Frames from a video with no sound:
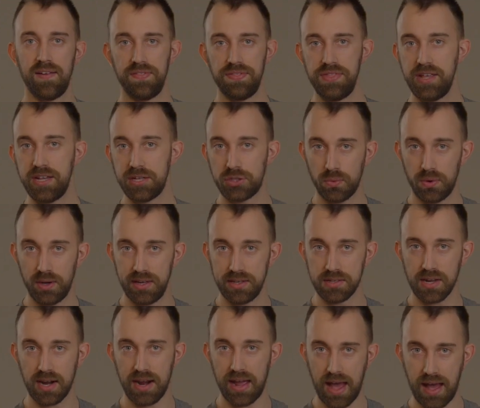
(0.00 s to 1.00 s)
This one is
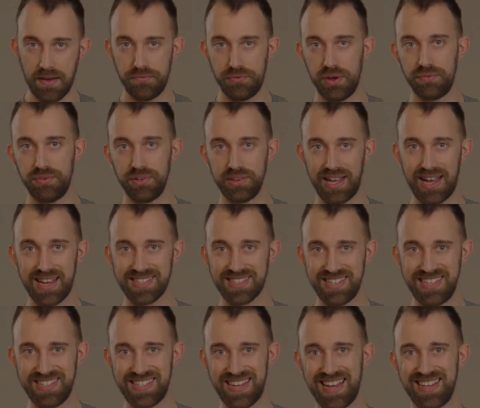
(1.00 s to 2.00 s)
going to have a
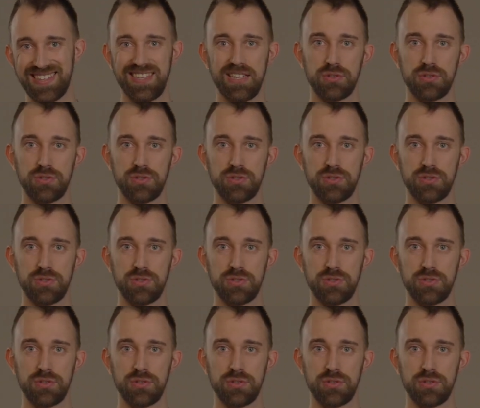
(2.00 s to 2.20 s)
velocity test.